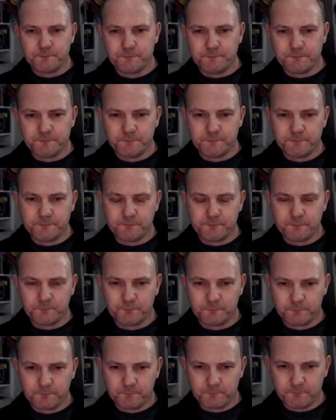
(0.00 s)

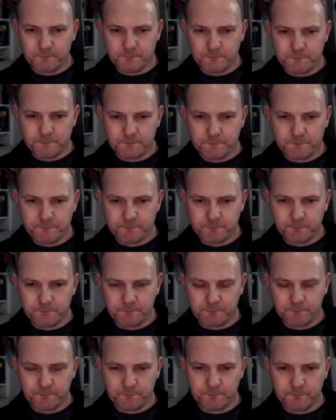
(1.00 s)

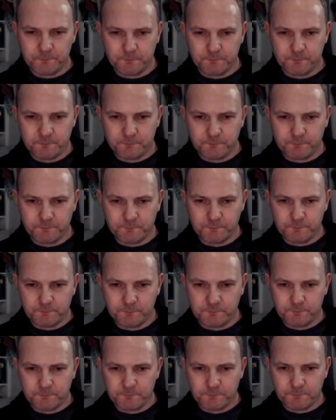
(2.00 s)

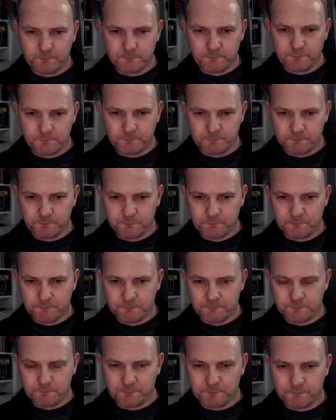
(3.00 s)

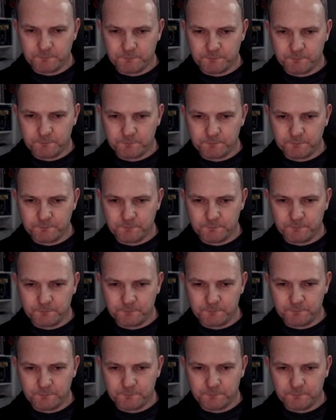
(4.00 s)

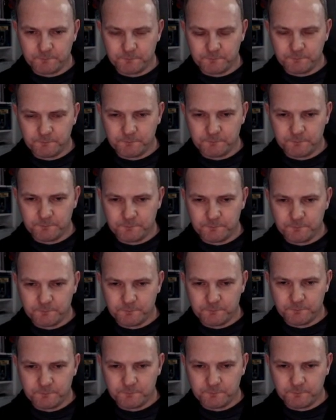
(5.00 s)

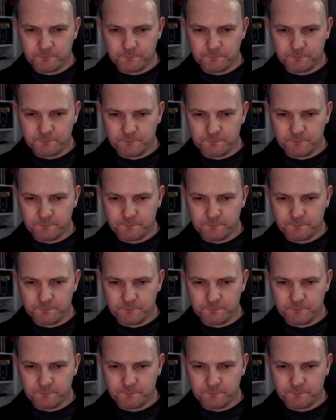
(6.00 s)
(not speaking)